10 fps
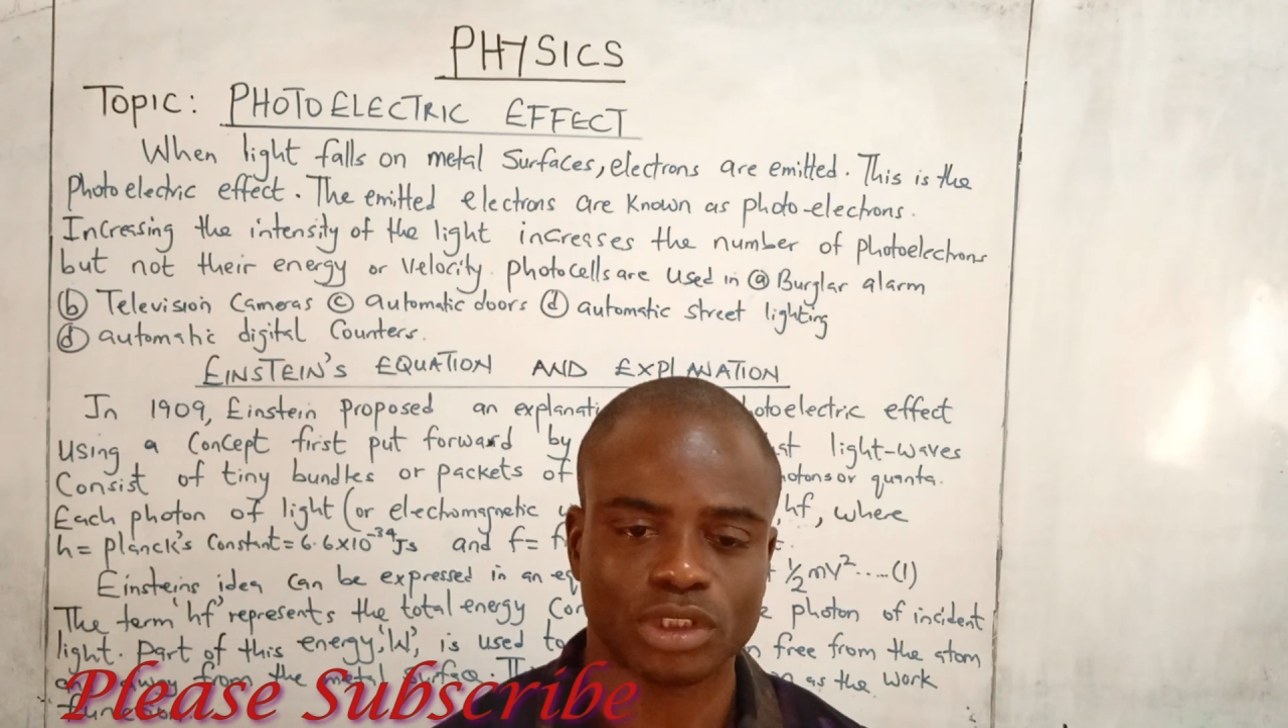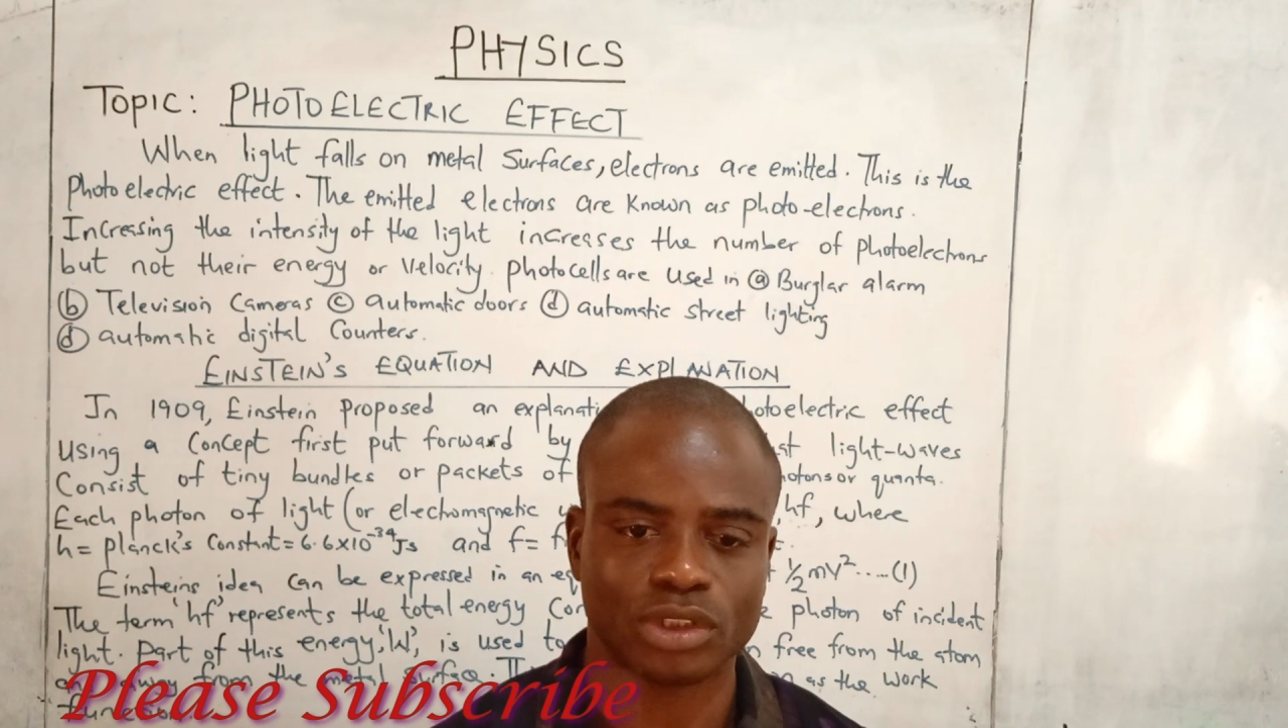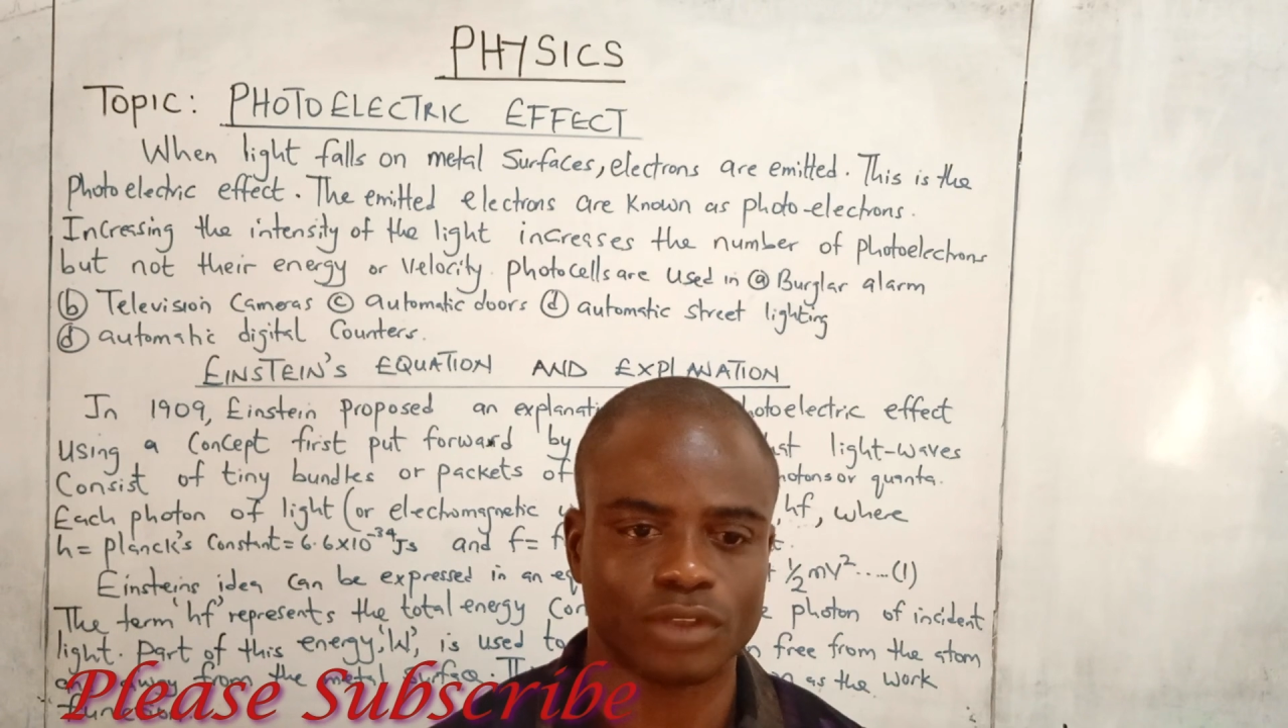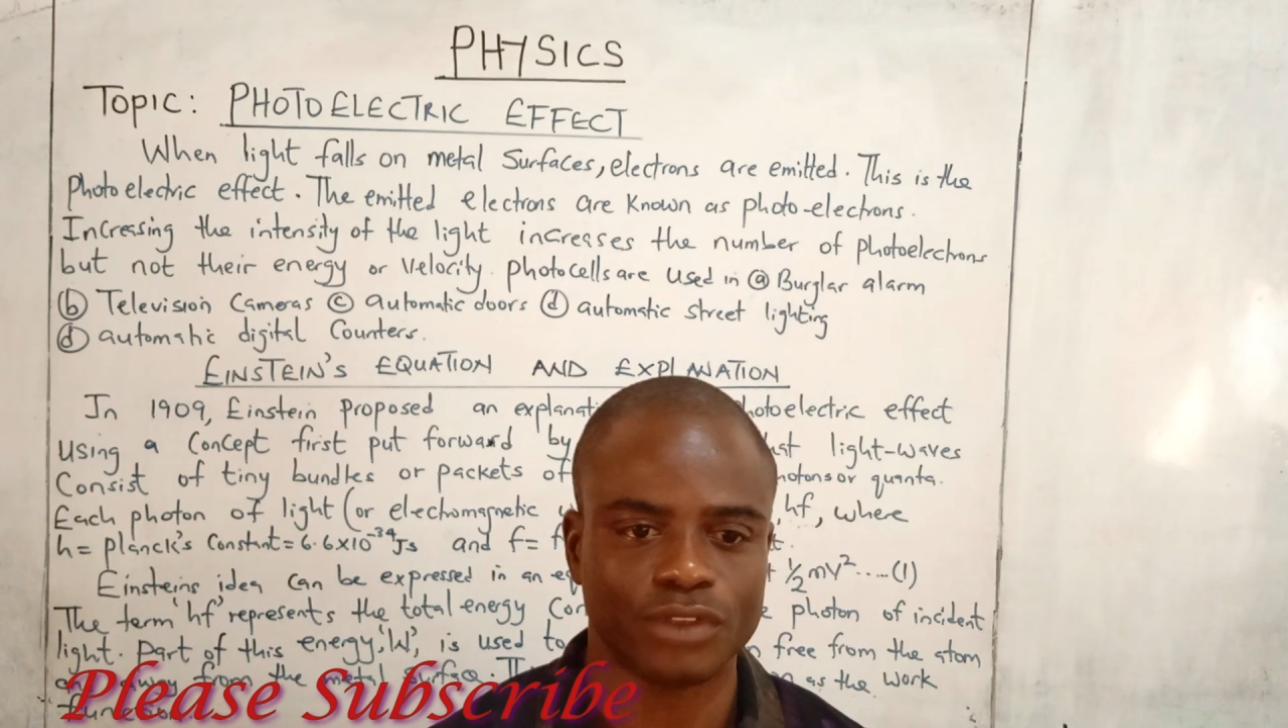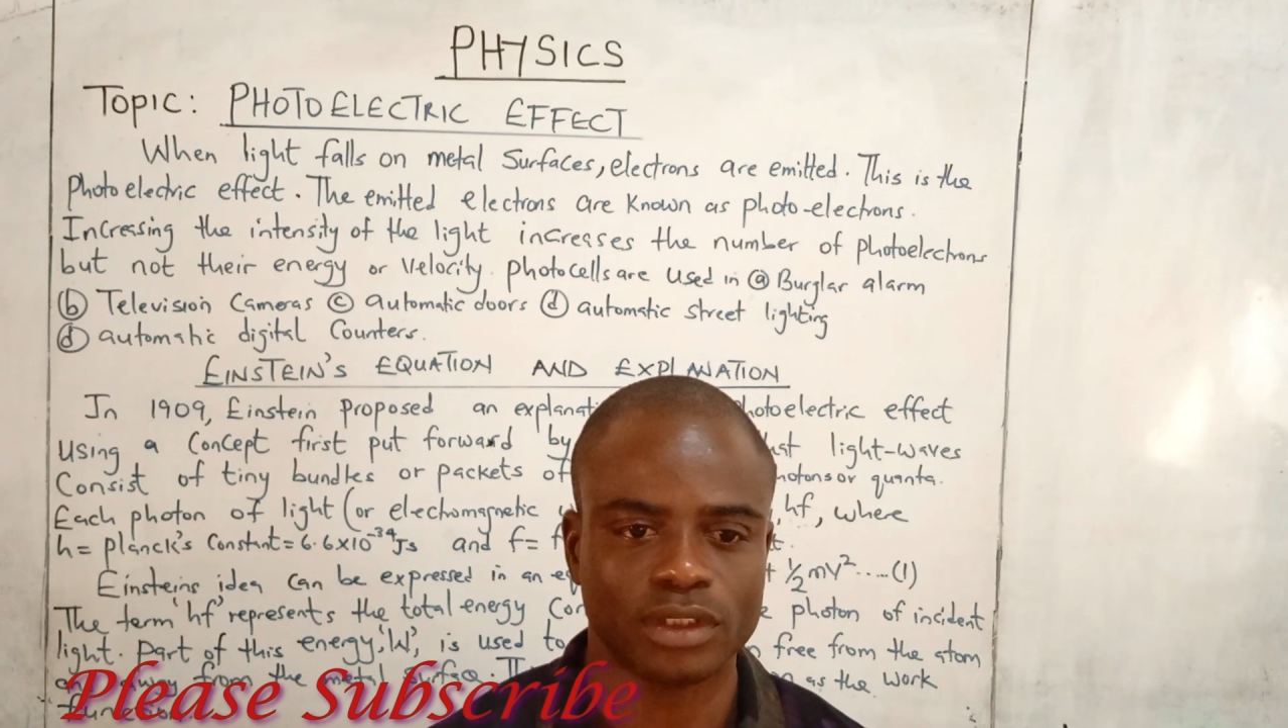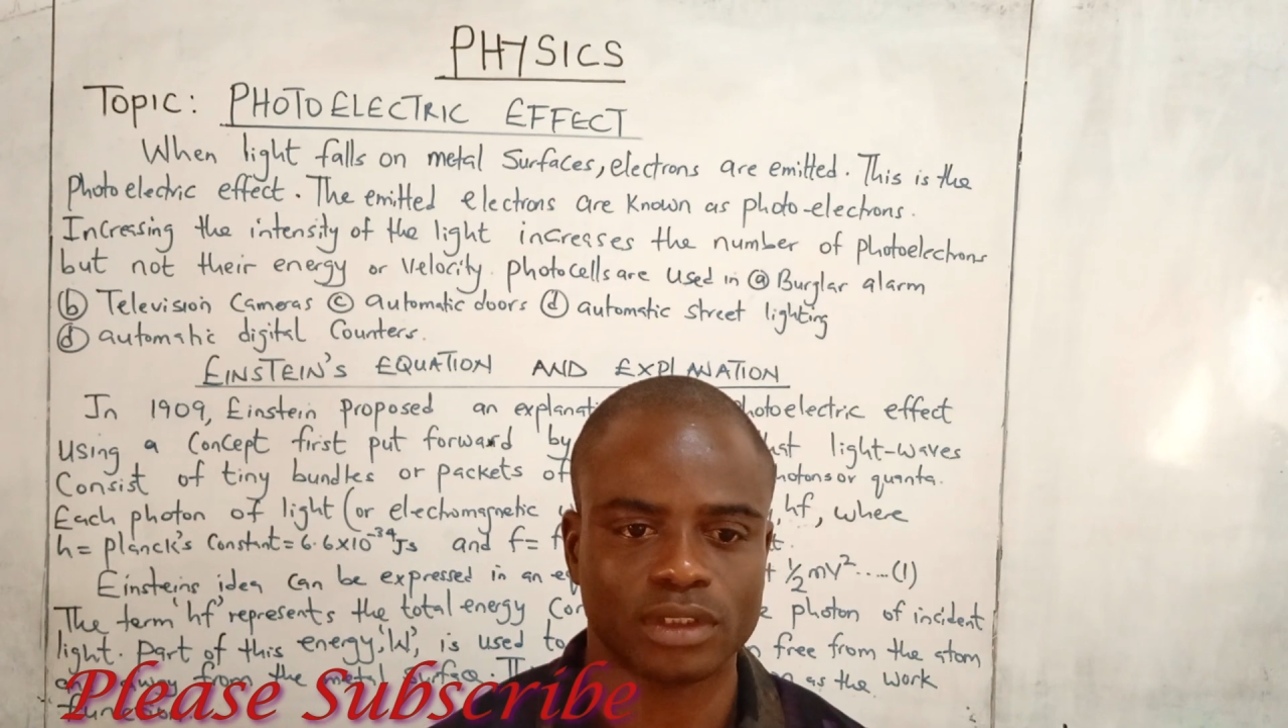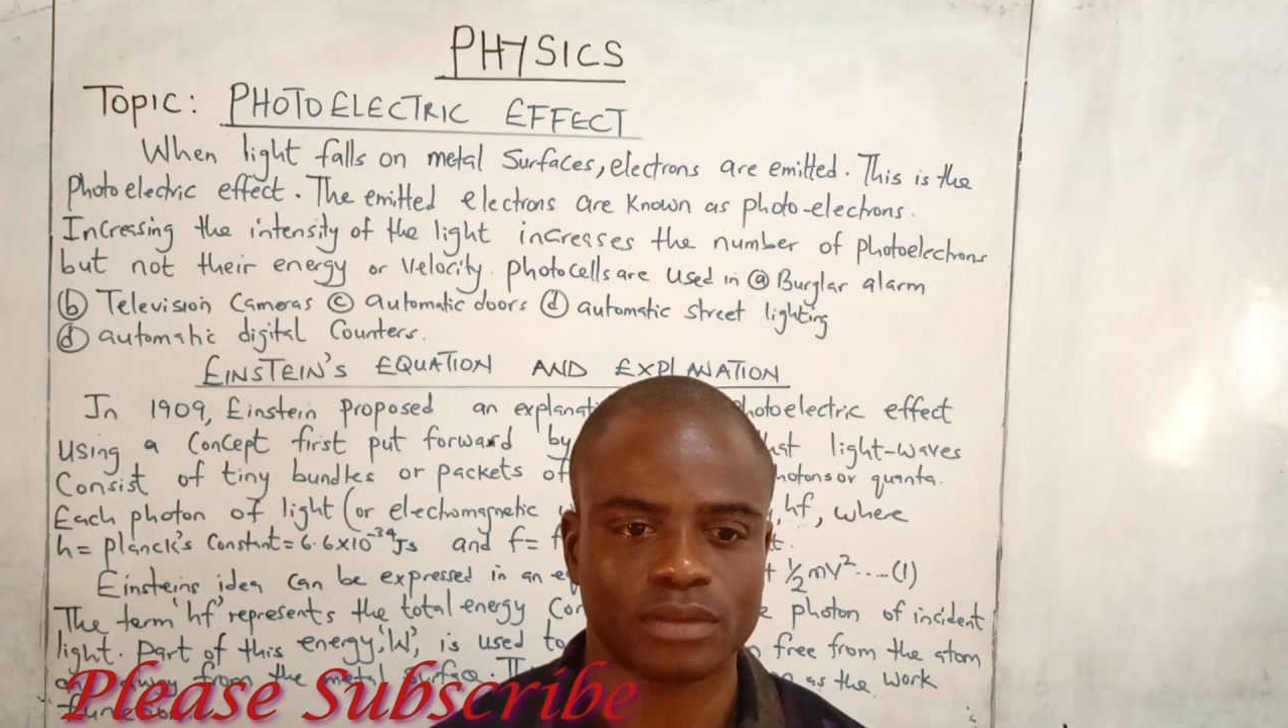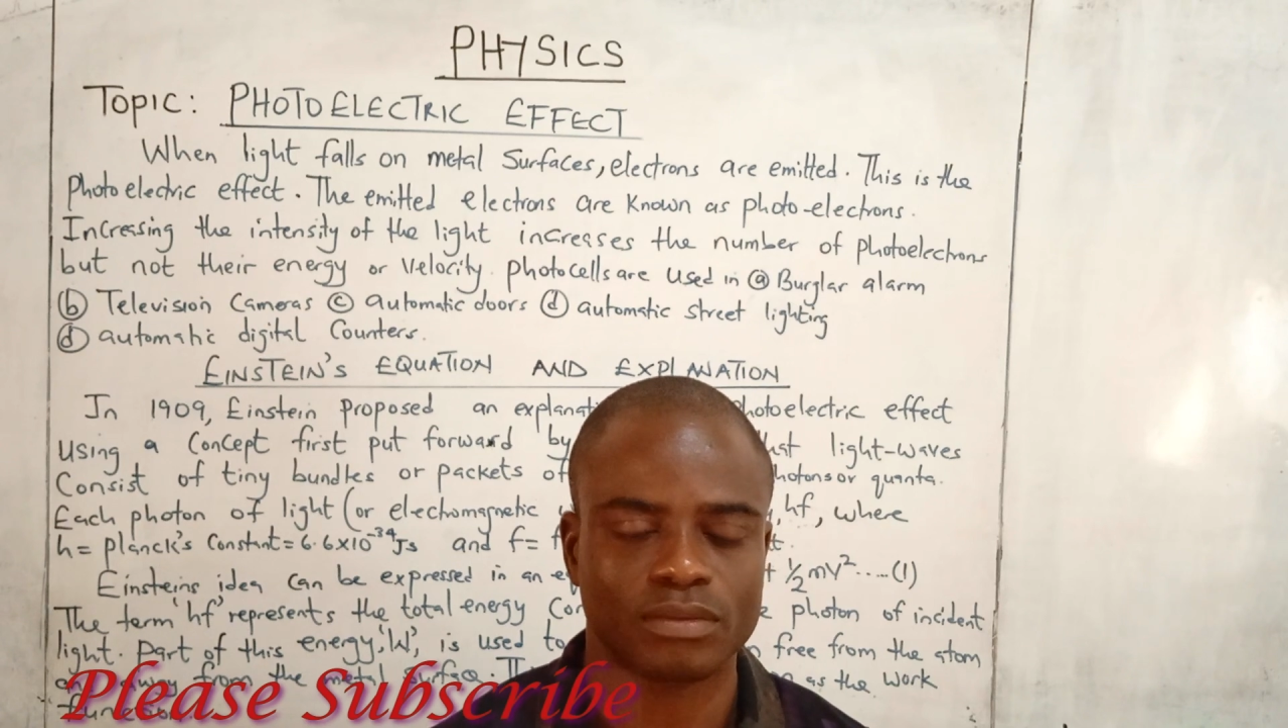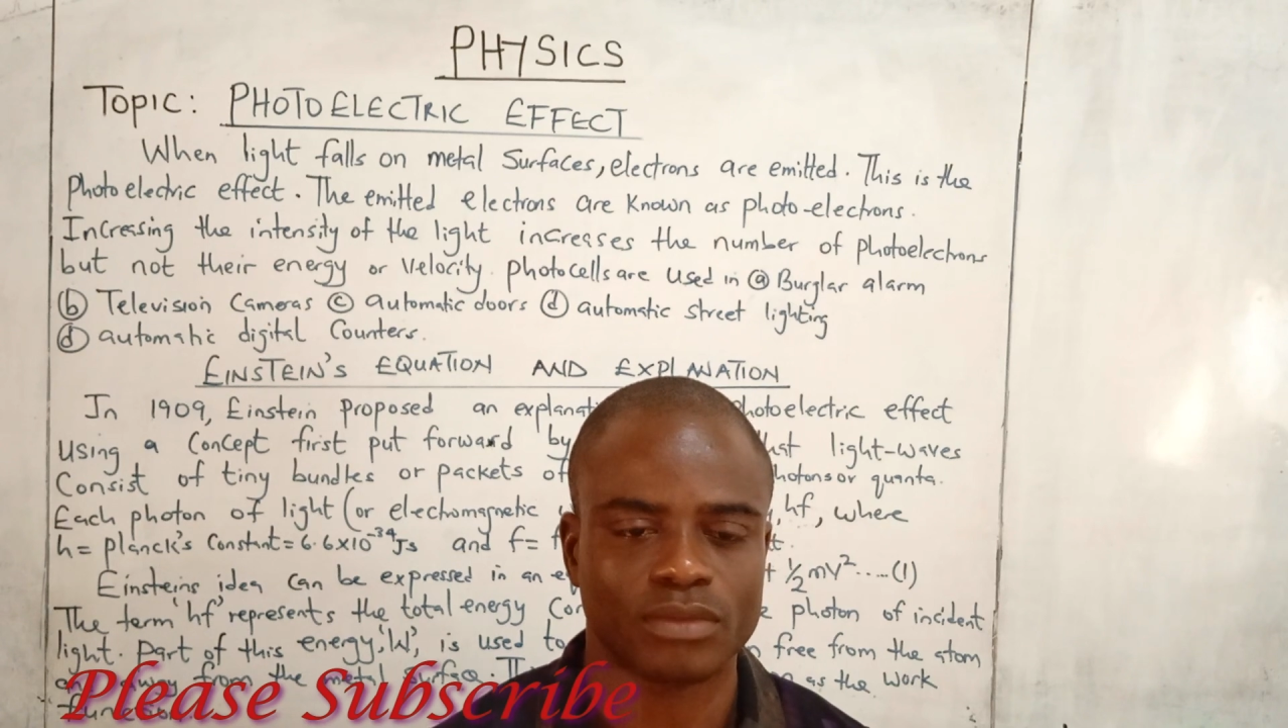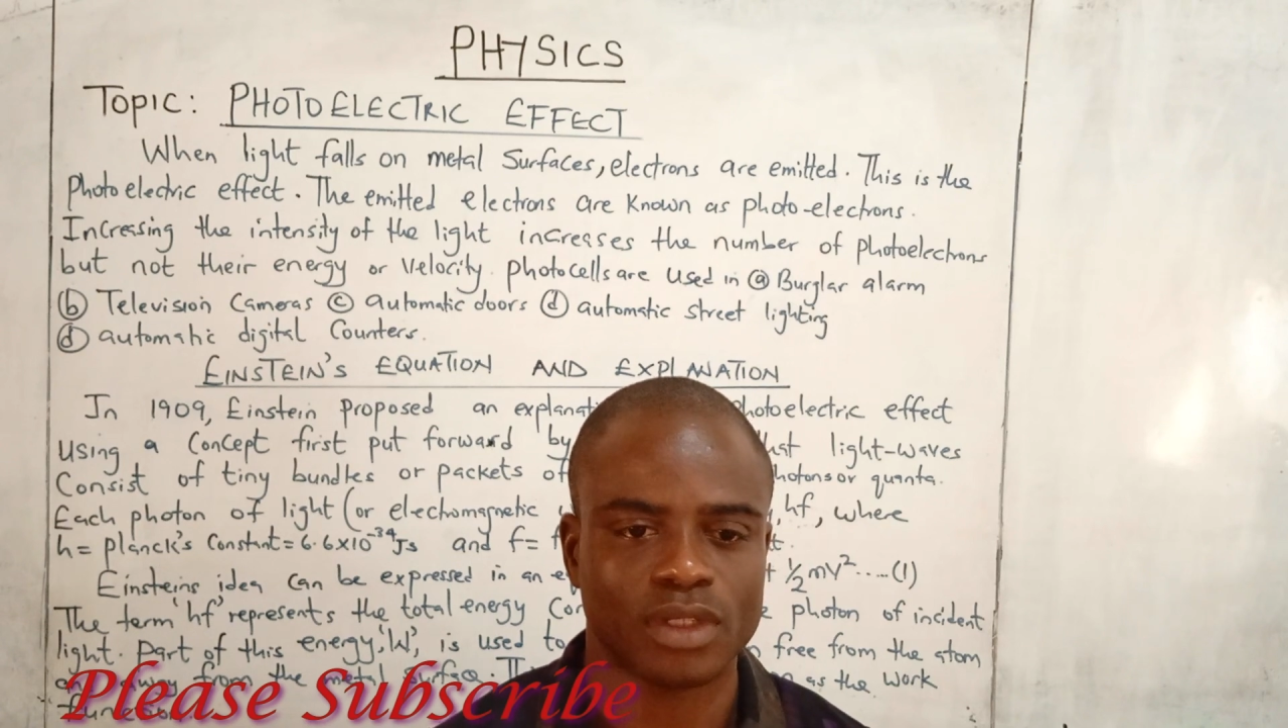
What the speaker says: surface,